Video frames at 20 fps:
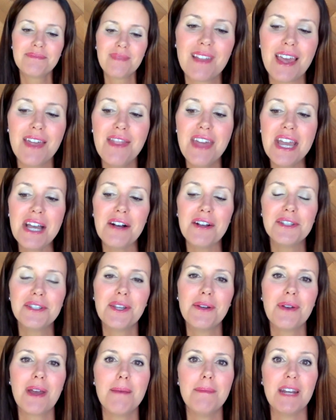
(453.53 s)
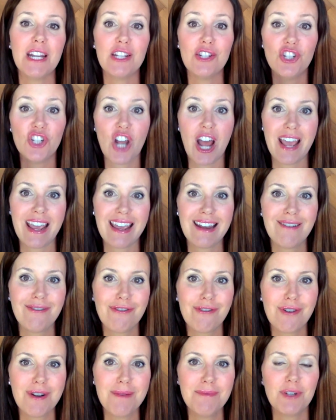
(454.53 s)
They also come in a giant
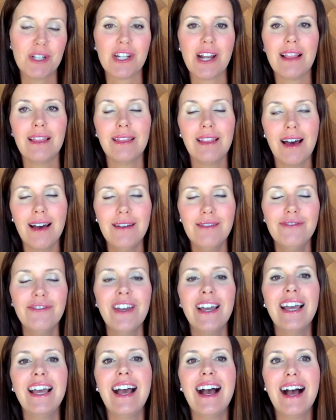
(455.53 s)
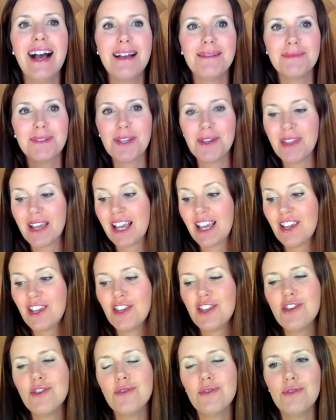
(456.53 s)
form, which I love. So they get
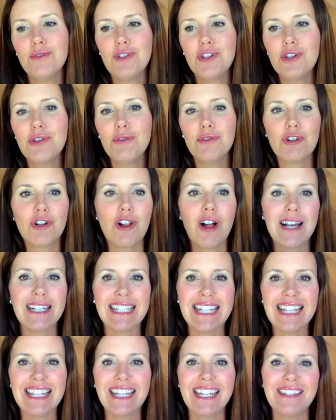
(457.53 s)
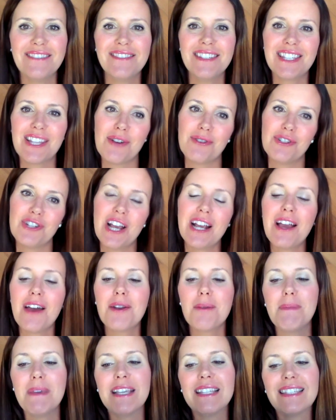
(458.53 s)
huge, huge glossy leaves. So check
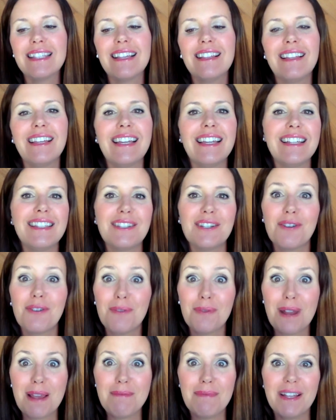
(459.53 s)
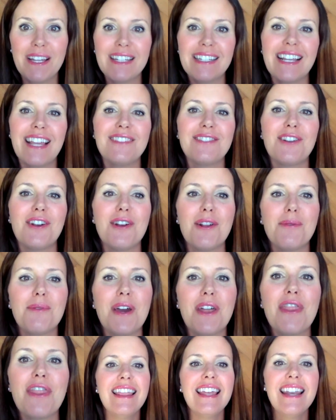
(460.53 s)
out a peace lily. It's a great plant to get started
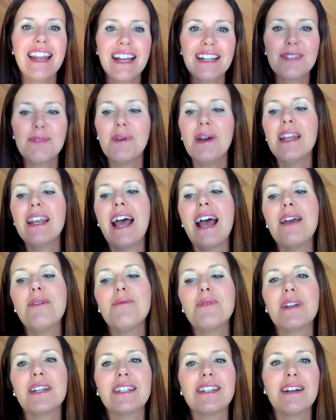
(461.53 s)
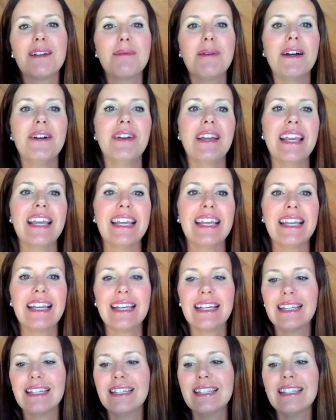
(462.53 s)
with. The next one I want to talk about
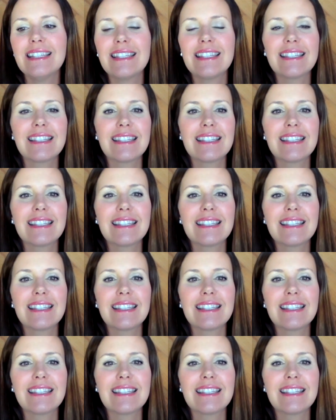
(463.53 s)
is